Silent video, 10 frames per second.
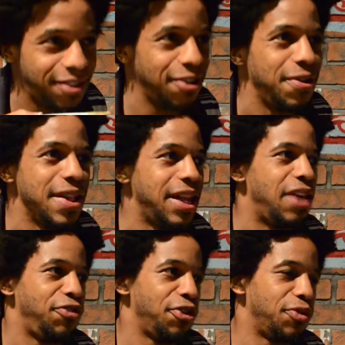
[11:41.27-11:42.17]
So
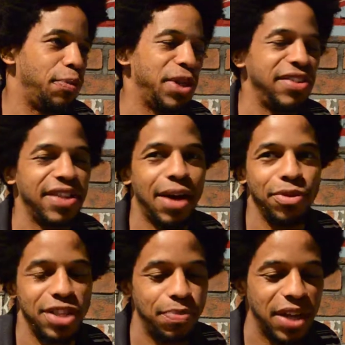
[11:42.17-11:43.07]
if you're replacing that
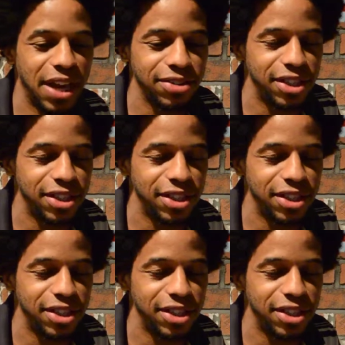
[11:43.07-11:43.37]
with something else